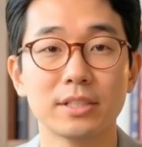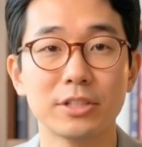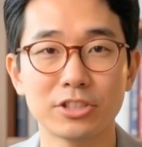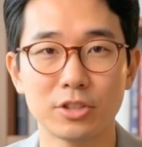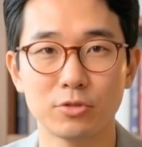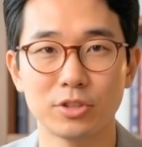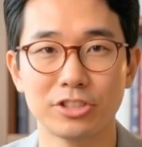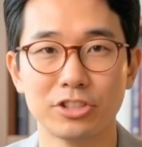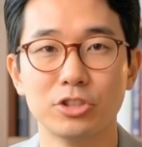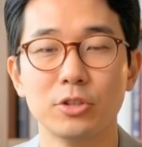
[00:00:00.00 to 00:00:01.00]
to the Silver
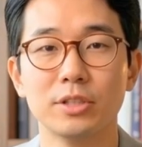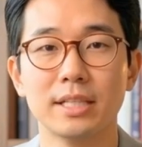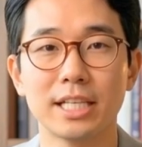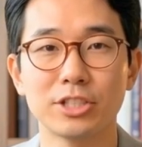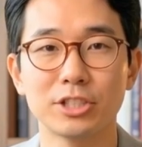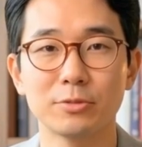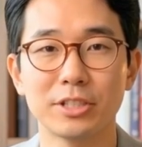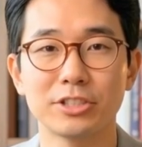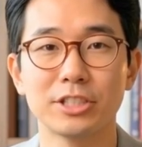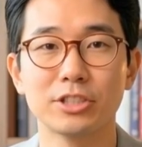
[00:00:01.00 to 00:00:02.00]
Institute and
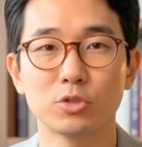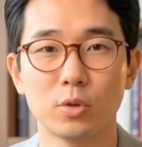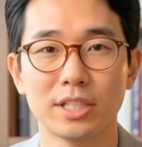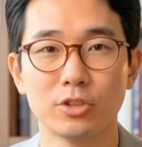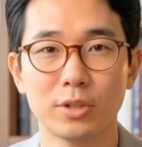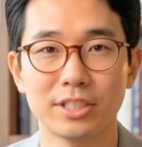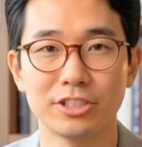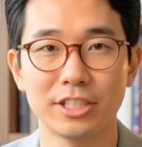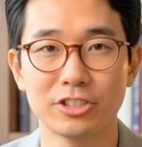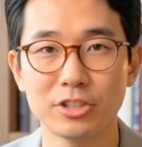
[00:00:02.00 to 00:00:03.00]
HSBC's
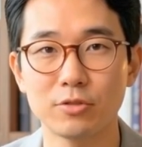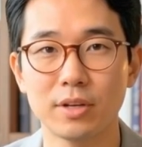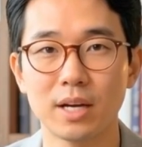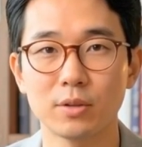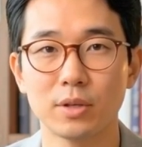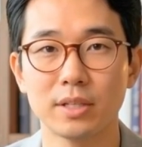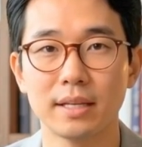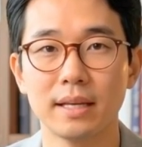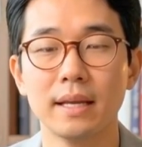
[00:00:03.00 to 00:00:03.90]
2026 Silver Outlook,